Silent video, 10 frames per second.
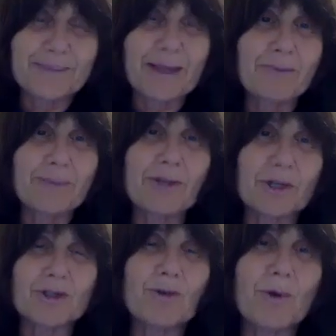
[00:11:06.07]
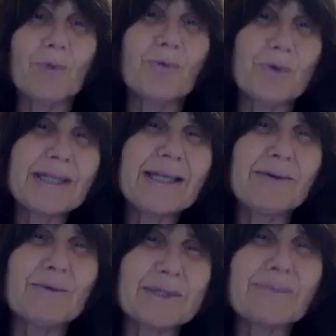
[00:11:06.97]
And Rebbe Yeshua
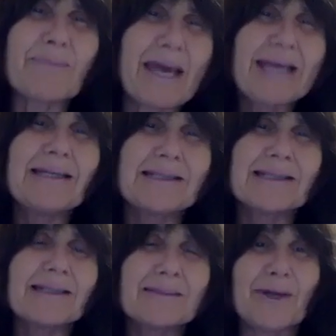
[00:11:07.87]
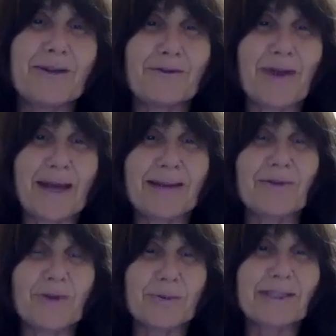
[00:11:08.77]
really was pained by the fact
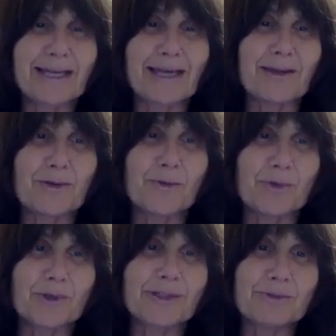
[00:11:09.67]
that there was death in the world.